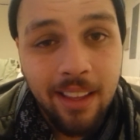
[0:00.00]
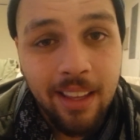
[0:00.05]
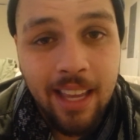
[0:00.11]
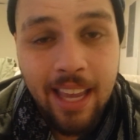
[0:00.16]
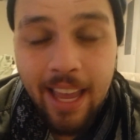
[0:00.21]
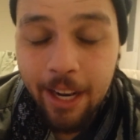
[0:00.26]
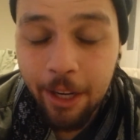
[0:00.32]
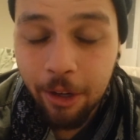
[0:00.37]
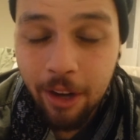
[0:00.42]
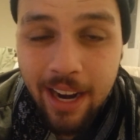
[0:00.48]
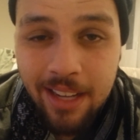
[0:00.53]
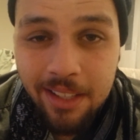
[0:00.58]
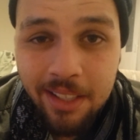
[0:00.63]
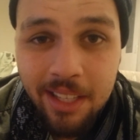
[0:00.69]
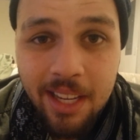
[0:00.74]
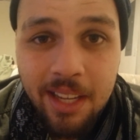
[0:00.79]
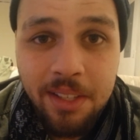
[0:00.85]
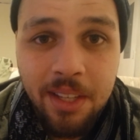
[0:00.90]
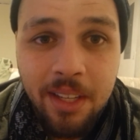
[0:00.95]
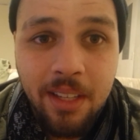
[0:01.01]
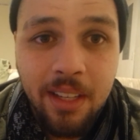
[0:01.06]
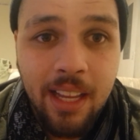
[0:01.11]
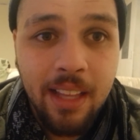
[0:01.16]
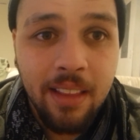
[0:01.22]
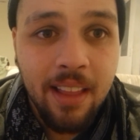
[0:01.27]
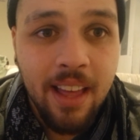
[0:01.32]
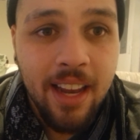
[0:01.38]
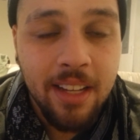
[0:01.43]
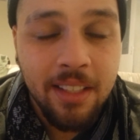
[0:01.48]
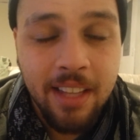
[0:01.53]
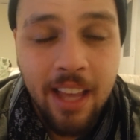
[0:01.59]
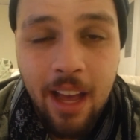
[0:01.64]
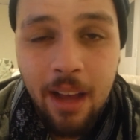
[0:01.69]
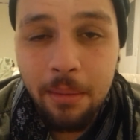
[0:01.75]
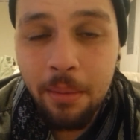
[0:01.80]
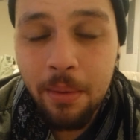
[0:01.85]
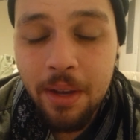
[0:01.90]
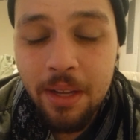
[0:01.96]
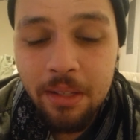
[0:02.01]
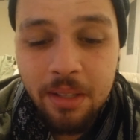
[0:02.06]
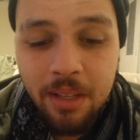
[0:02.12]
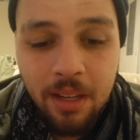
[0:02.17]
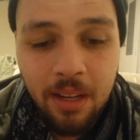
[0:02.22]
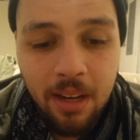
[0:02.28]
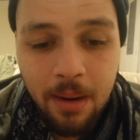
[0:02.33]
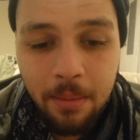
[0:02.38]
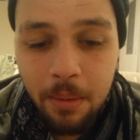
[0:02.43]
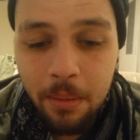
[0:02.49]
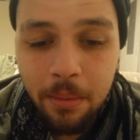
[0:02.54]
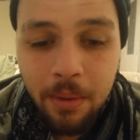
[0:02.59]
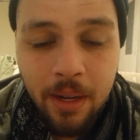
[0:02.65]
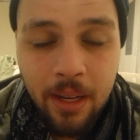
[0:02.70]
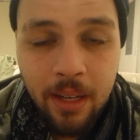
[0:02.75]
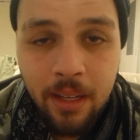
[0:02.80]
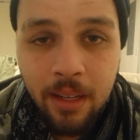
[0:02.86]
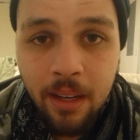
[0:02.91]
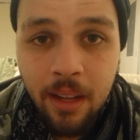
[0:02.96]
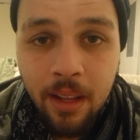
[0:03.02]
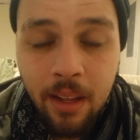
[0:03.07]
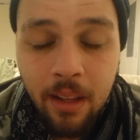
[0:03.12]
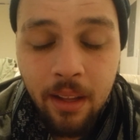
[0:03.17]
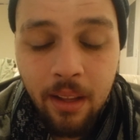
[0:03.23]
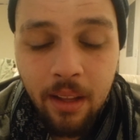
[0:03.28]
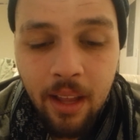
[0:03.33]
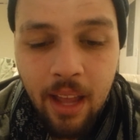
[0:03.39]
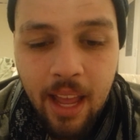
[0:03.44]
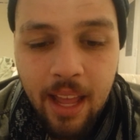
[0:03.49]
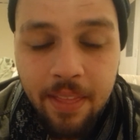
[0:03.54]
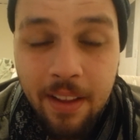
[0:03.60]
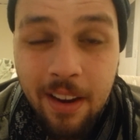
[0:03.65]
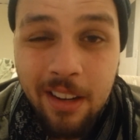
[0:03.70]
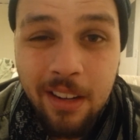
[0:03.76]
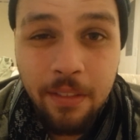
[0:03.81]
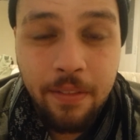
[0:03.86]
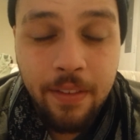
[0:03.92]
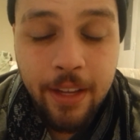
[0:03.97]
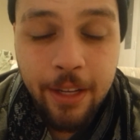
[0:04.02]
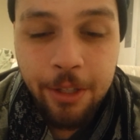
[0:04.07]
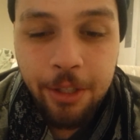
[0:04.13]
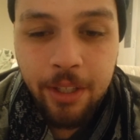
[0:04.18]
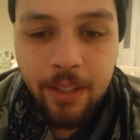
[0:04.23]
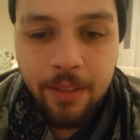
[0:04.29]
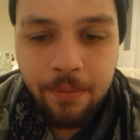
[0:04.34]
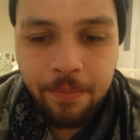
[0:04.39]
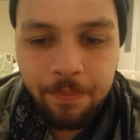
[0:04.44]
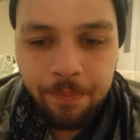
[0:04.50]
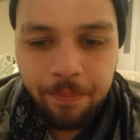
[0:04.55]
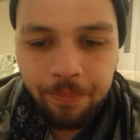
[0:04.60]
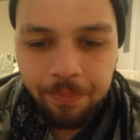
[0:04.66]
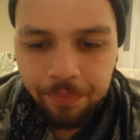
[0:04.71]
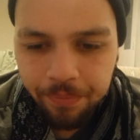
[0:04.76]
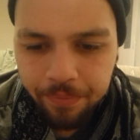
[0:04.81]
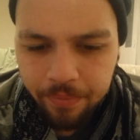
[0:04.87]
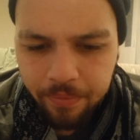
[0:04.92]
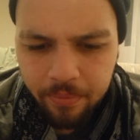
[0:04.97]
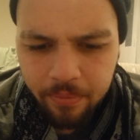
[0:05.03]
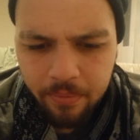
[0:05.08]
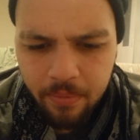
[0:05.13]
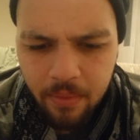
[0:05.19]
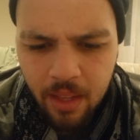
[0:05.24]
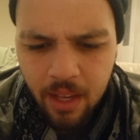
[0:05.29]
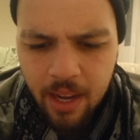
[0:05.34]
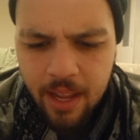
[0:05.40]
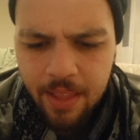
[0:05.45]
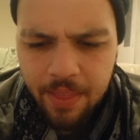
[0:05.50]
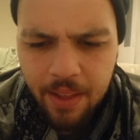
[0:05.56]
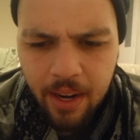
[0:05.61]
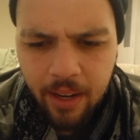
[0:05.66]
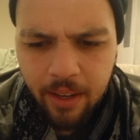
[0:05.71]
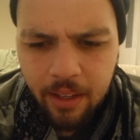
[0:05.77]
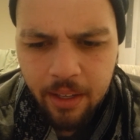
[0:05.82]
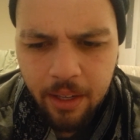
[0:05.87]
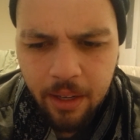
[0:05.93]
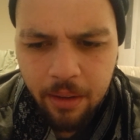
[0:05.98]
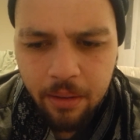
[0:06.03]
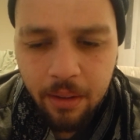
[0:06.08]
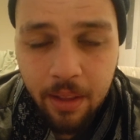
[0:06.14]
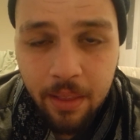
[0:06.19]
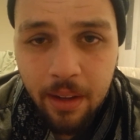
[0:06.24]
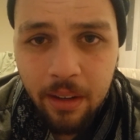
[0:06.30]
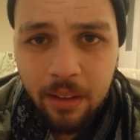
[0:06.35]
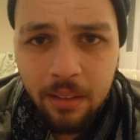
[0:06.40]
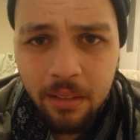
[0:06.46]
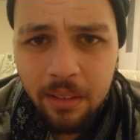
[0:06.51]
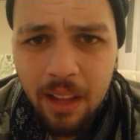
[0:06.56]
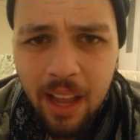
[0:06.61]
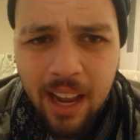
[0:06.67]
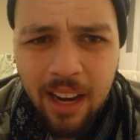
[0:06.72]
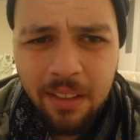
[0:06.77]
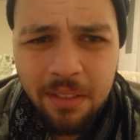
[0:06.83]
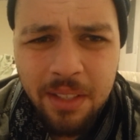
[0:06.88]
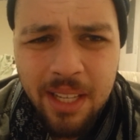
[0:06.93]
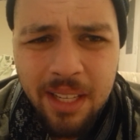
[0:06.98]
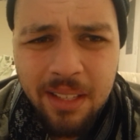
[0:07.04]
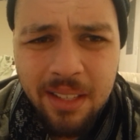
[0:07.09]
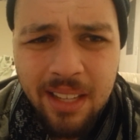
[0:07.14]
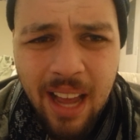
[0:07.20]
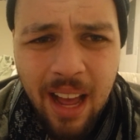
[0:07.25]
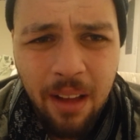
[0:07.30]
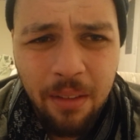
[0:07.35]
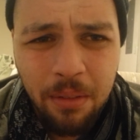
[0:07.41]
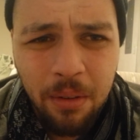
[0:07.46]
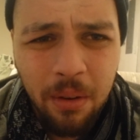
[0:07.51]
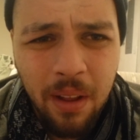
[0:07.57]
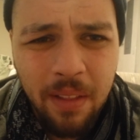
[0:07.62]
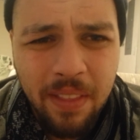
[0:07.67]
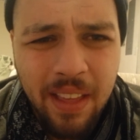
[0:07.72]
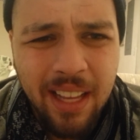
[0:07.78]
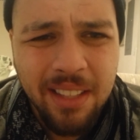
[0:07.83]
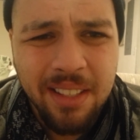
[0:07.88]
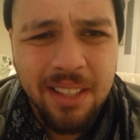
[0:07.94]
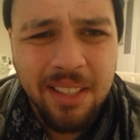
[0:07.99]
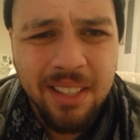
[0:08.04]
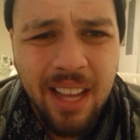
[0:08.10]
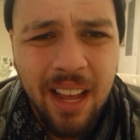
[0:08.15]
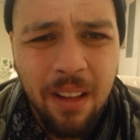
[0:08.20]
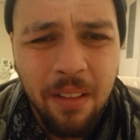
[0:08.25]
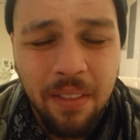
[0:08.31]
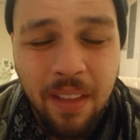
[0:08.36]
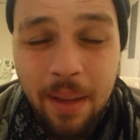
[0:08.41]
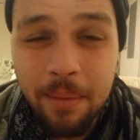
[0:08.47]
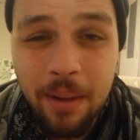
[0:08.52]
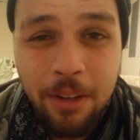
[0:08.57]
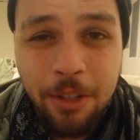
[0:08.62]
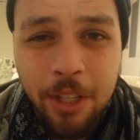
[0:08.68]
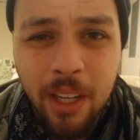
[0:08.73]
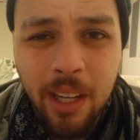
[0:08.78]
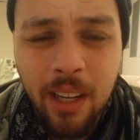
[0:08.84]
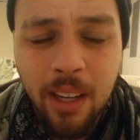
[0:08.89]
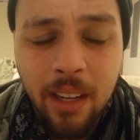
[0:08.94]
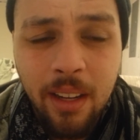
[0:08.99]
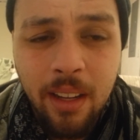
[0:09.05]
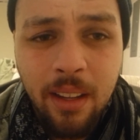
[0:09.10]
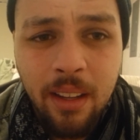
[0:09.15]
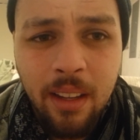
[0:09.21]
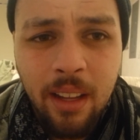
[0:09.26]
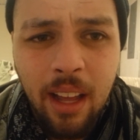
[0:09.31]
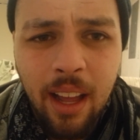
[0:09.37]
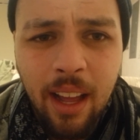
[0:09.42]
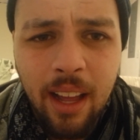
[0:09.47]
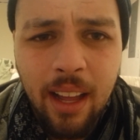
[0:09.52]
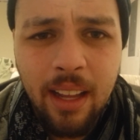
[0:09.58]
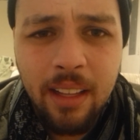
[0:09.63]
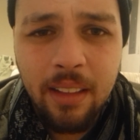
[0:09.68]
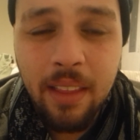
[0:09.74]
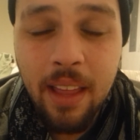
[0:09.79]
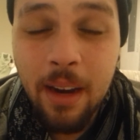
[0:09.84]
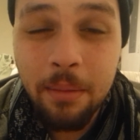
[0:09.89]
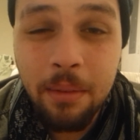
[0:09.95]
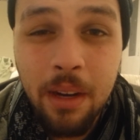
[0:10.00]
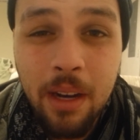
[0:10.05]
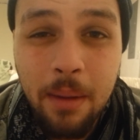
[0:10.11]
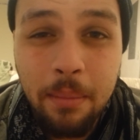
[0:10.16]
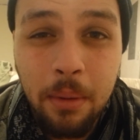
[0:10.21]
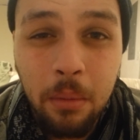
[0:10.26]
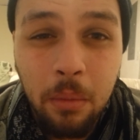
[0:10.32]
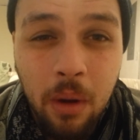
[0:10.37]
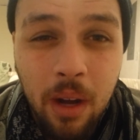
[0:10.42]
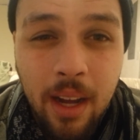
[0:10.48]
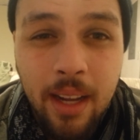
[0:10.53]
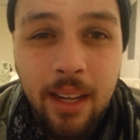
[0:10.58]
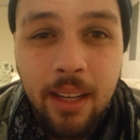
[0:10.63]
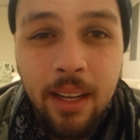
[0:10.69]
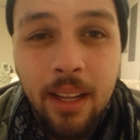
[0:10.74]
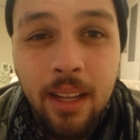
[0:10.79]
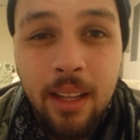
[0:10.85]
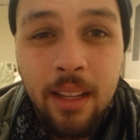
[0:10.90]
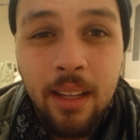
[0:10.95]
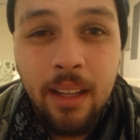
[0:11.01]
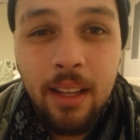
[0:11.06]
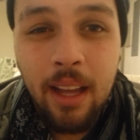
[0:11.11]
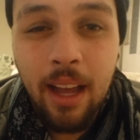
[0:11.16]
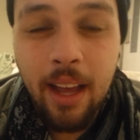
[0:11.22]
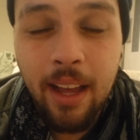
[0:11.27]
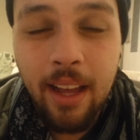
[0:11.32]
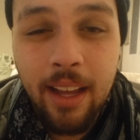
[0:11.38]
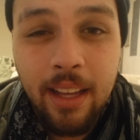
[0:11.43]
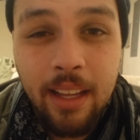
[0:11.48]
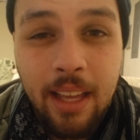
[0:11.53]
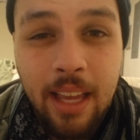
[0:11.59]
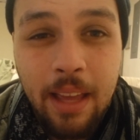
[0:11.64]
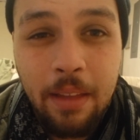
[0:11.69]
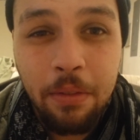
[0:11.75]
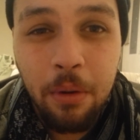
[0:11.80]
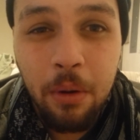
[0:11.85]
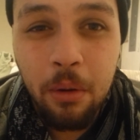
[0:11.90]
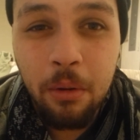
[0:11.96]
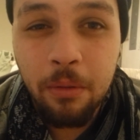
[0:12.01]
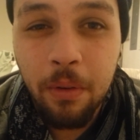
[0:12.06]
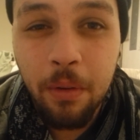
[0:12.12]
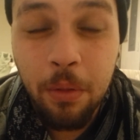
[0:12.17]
he had a great season. He led his Cowboys to the number 1 in their division, in their NFC South, or I think it's the South. I'm not sure. Led him to number 1. He threw for